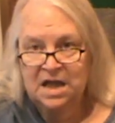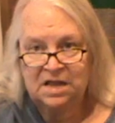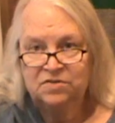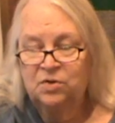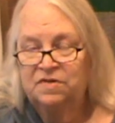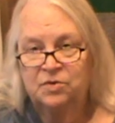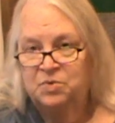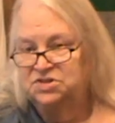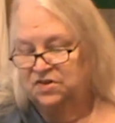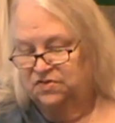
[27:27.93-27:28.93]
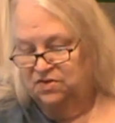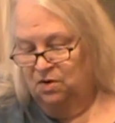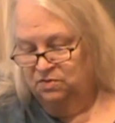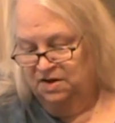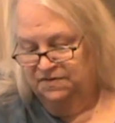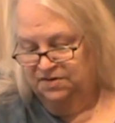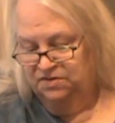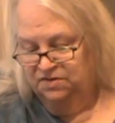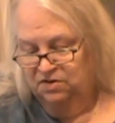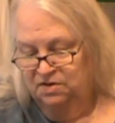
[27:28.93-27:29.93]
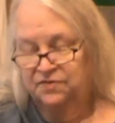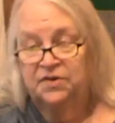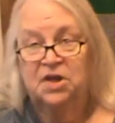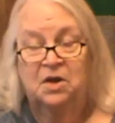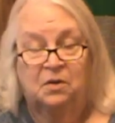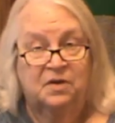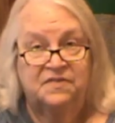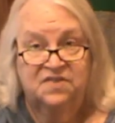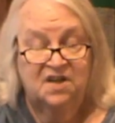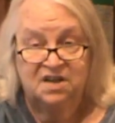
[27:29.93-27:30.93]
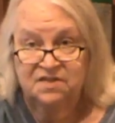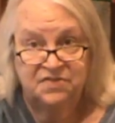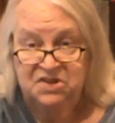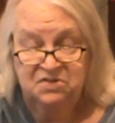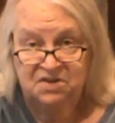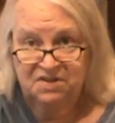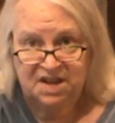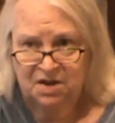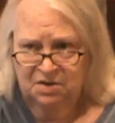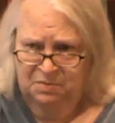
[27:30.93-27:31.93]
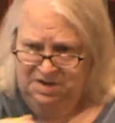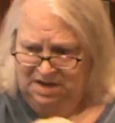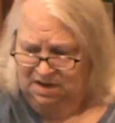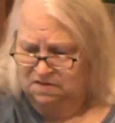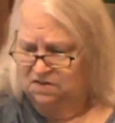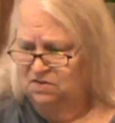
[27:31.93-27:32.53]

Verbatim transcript: It's only the witch's stone if it's good for you. If it's not good for you, you don't care what it is.